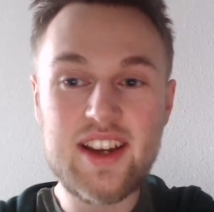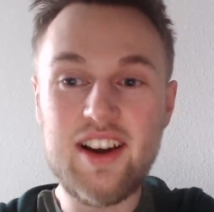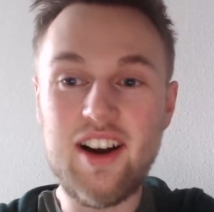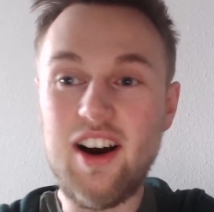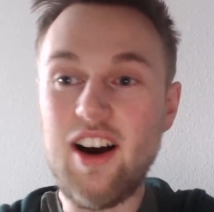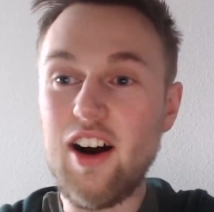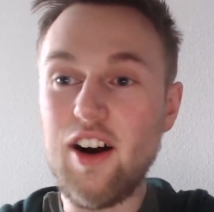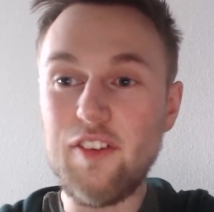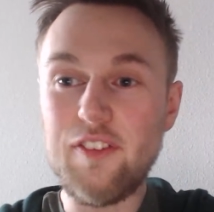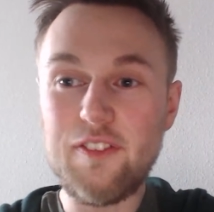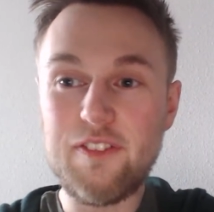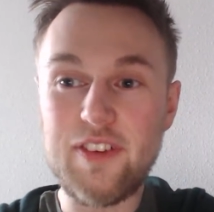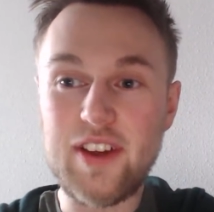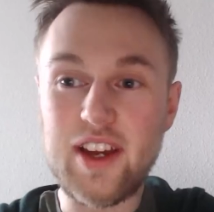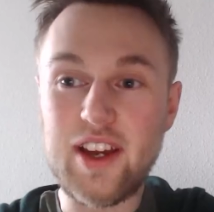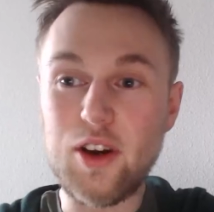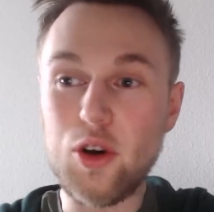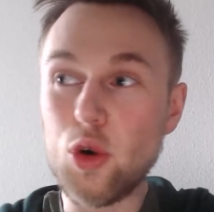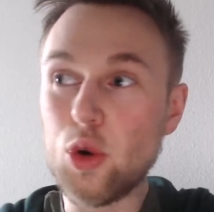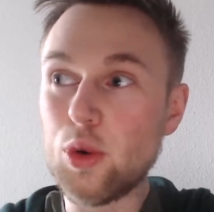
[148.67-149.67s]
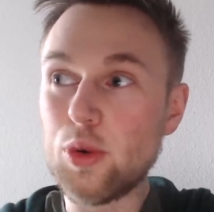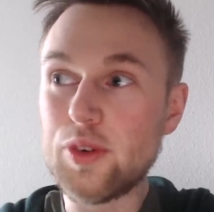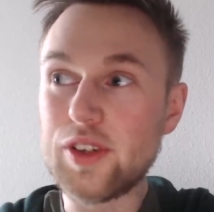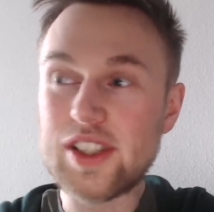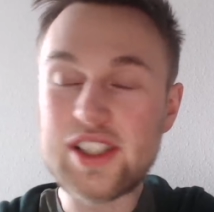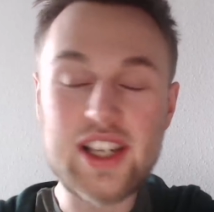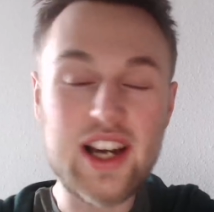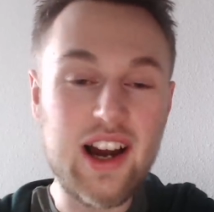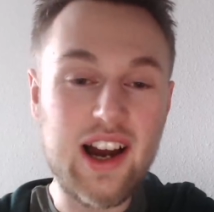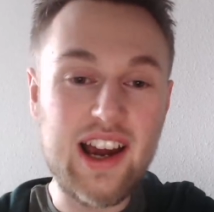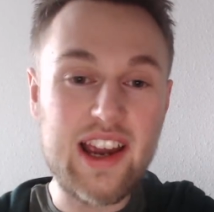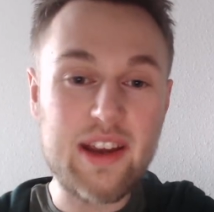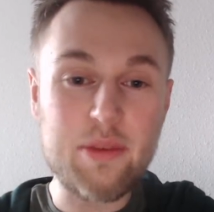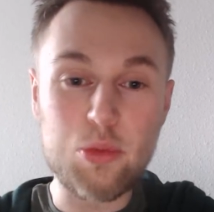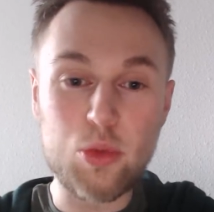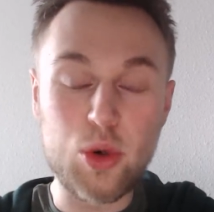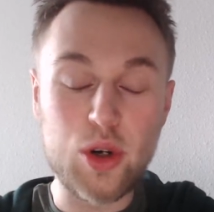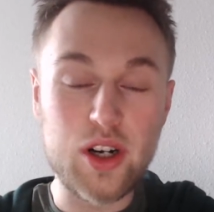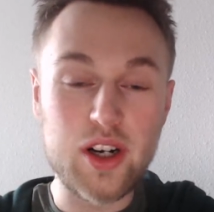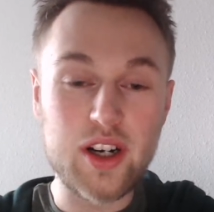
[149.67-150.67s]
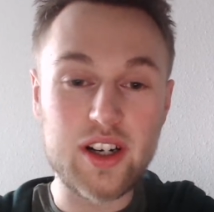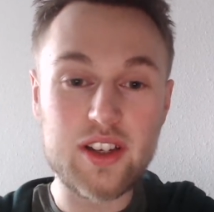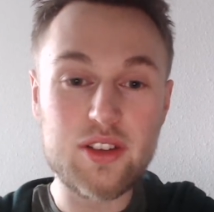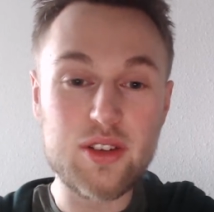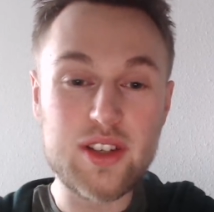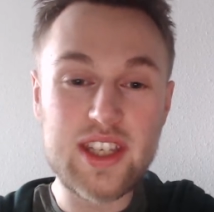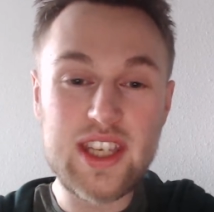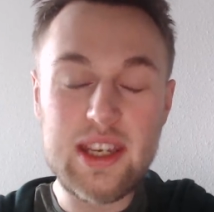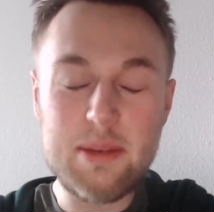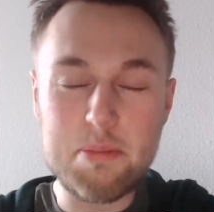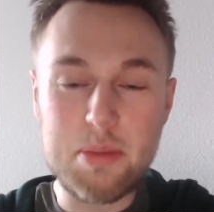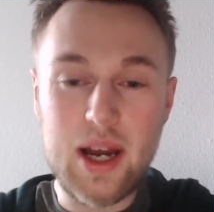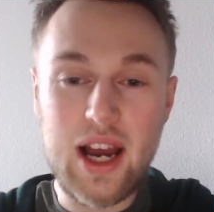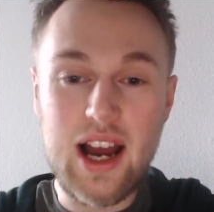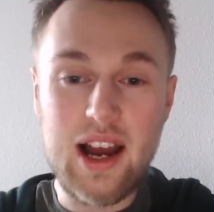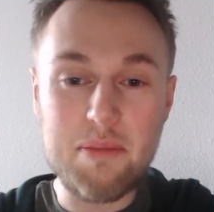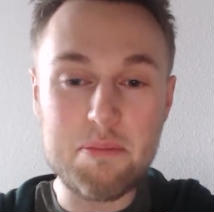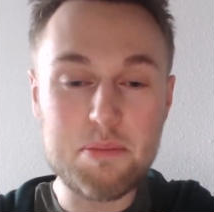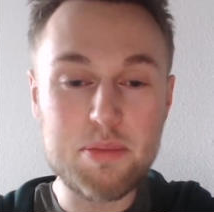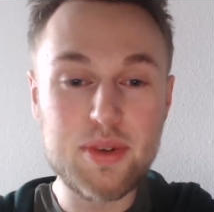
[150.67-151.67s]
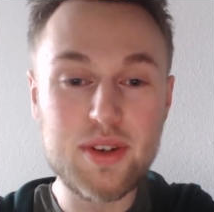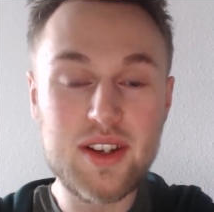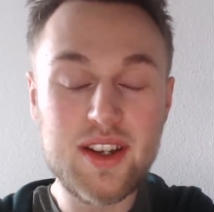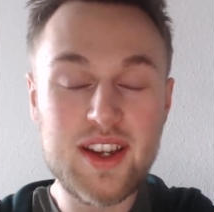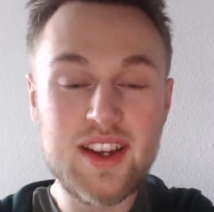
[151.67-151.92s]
of uh, overtime work to keep up.